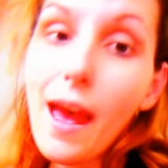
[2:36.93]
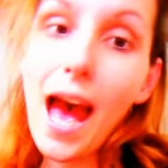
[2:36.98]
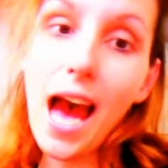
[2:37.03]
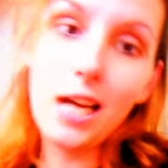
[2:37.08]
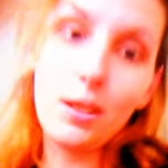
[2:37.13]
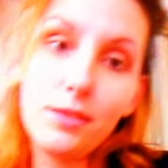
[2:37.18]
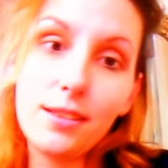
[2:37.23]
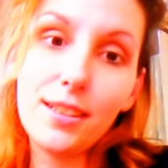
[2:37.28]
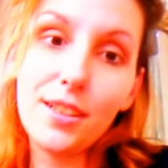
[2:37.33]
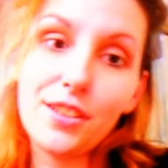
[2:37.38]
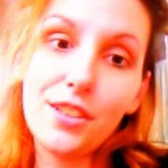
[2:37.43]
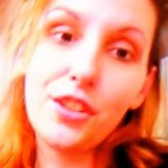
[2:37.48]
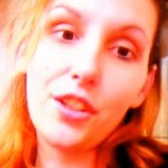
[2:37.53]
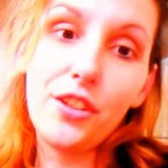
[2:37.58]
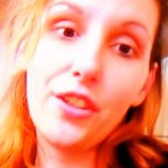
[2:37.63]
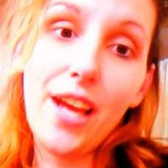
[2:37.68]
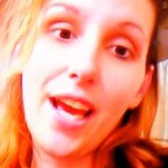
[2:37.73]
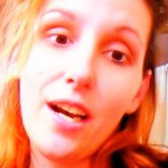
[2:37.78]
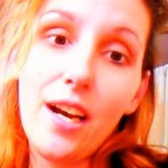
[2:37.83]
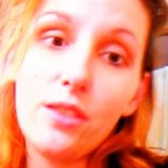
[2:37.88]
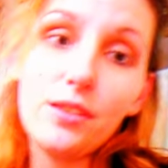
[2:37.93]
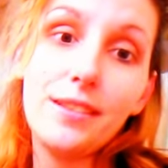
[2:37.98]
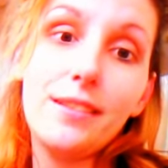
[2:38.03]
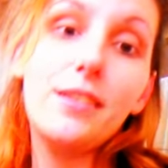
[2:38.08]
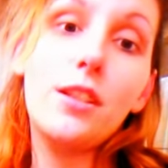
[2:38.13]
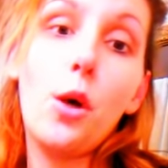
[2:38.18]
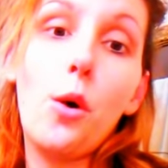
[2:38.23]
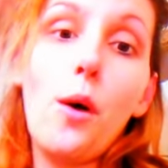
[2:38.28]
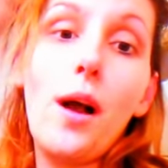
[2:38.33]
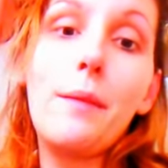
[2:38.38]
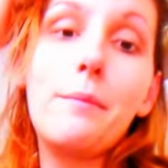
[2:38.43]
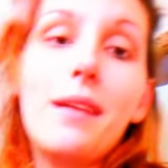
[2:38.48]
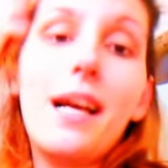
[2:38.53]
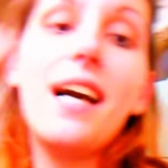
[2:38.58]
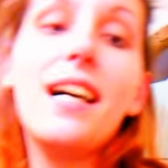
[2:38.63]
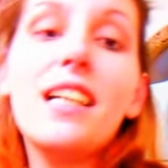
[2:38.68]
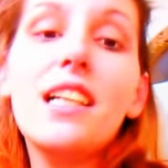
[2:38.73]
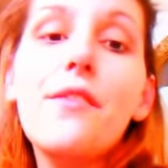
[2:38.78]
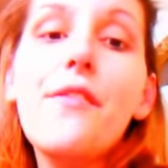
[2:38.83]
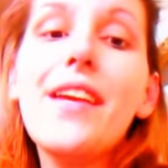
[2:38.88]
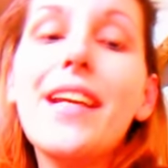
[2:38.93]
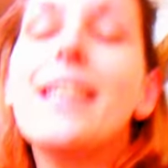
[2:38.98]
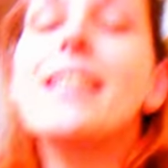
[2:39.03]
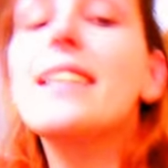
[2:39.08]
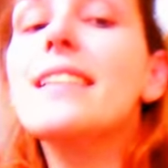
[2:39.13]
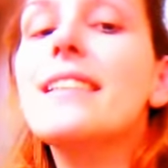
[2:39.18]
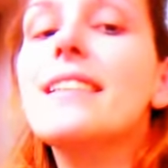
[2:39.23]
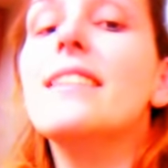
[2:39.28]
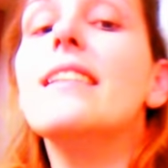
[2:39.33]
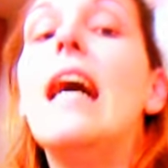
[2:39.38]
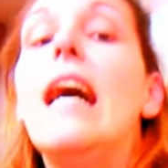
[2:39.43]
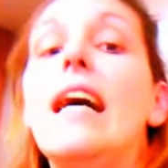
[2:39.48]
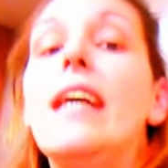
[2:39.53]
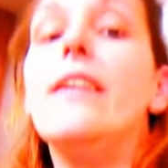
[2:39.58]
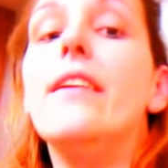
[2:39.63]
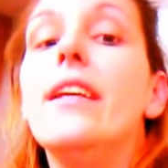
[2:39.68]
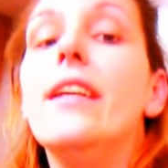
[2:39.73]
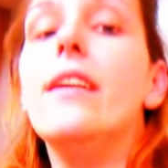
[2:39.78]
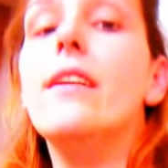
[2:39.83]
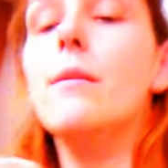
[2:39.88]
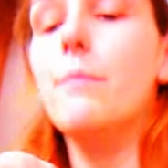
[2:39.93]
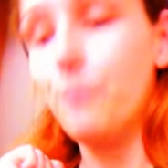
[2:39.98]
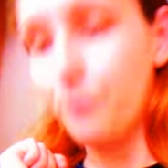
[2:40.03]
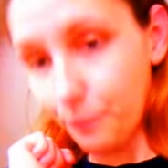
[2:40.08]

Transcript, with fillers: how it's going to turn out, so I'm kind of excited.